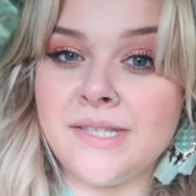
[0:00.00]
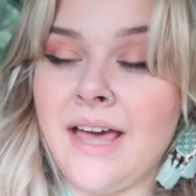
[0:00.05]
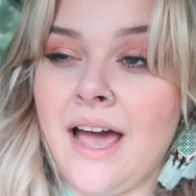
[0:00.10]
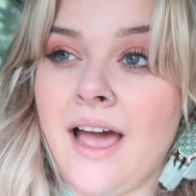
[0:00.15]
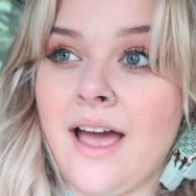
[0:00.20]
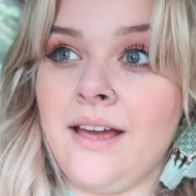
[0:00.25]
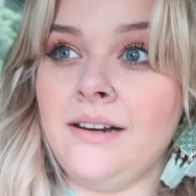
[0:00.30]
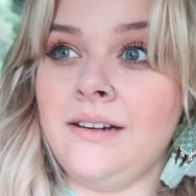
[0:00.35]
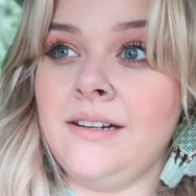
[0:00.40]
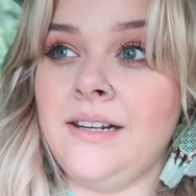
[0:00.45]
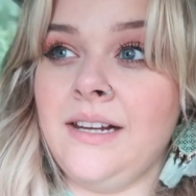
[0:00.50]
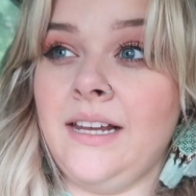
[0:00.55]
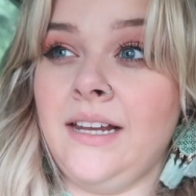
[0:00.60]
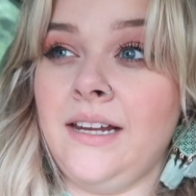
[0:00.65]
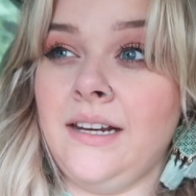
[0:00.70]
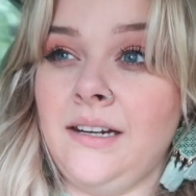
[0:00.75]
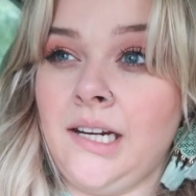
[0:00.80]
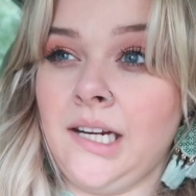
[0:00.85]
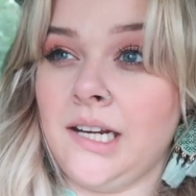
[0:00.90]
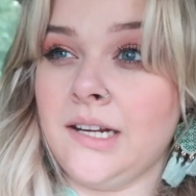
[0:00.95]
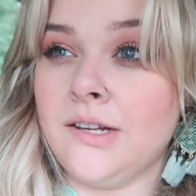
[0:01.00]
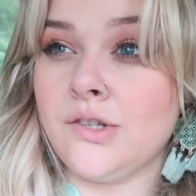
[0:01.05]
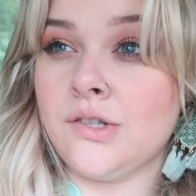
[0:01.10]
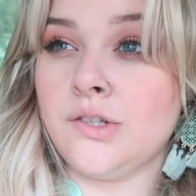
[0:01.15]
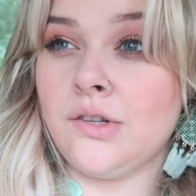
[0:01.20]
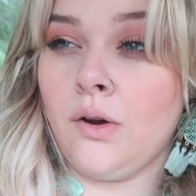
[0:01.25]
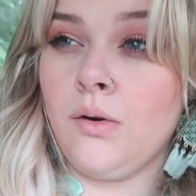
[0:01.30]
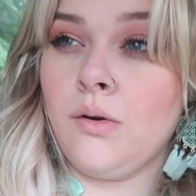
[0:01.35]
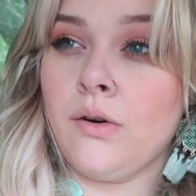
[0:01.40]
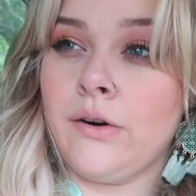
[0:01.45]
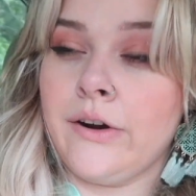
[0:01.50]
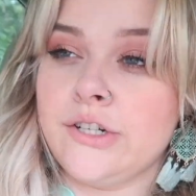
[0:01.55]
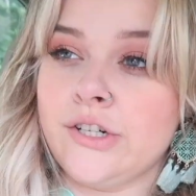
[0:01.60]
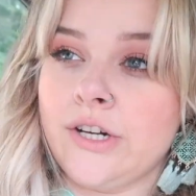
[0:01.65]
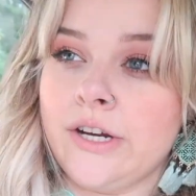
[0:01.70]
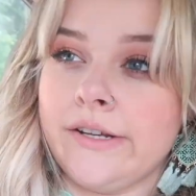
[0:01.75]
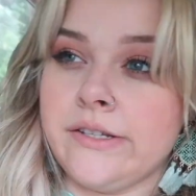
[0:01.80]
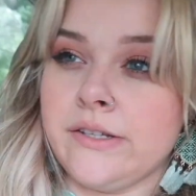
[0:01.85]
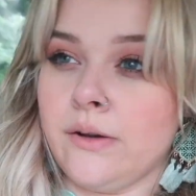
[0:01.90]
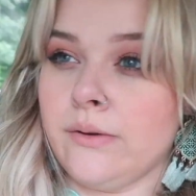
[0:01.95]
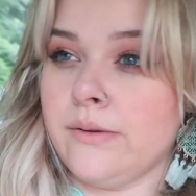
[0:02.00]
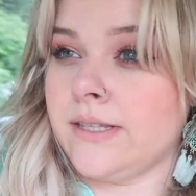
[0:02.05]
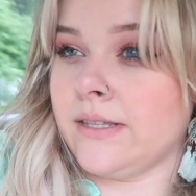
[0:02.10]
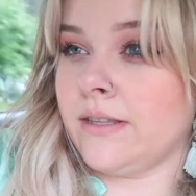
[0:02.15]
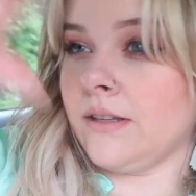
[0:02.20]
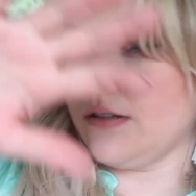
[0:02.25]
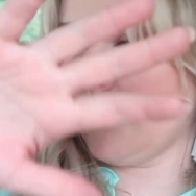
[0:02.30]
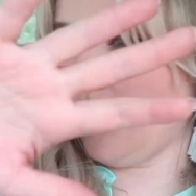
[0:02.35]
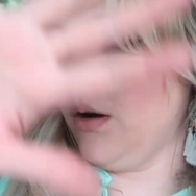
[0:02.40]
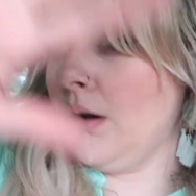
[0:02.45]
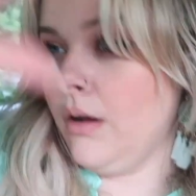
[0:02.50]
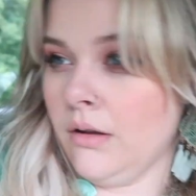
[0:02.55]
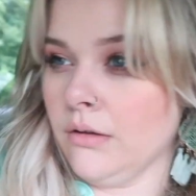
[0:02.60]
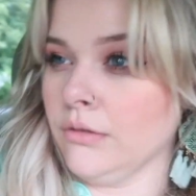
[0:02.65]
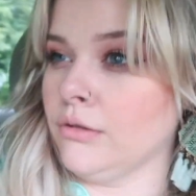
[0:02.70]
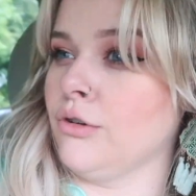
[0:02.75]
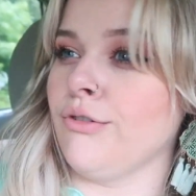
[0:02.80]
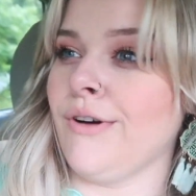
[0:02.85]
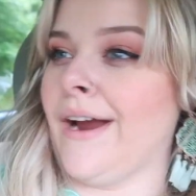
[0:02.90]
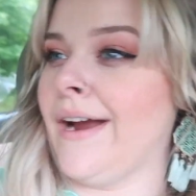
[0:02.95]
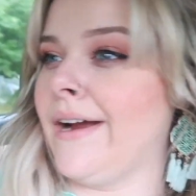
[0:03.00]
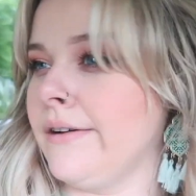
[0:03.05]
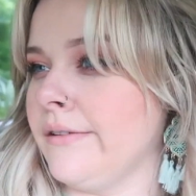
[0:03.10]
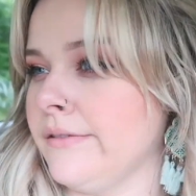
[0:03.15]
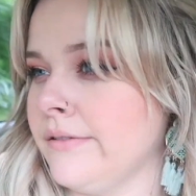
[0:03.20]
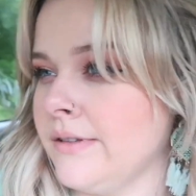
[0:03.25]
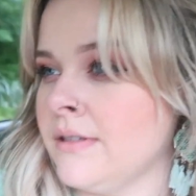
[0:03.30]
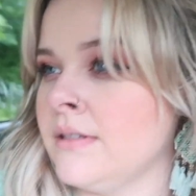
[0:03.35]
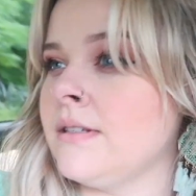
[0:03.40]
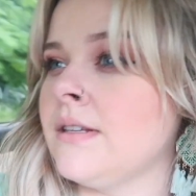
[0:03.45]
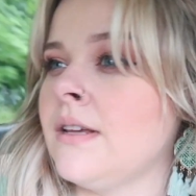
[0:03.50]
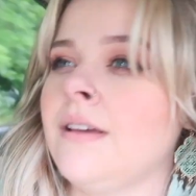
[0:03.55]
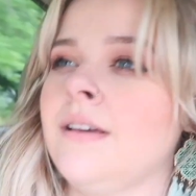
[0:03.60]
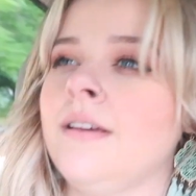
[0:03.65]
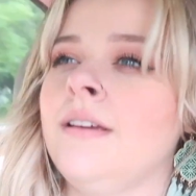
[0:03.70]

That inn is so gorgeous, so is this whole grounds.